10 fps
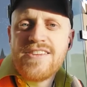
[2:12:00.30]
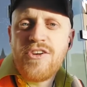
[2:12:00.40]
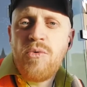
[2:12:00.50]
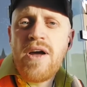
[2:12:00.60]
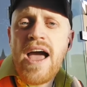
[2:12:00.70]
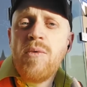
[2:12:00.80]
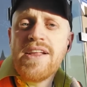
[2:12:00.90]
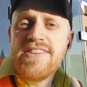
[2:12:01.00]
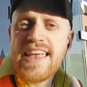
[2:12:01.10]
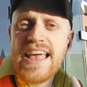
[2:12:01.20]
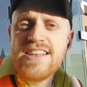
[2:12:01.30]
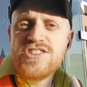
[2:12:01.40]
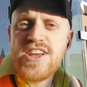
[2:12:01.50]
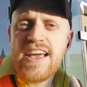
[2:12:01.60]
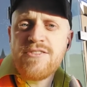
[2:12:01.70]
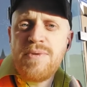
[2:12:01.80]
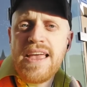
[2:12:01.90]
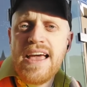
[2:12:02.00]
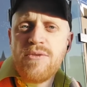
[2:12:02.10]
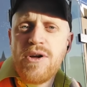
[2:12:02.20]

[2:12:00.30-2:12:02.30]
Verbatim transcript: So well, yeah, once again, JSBN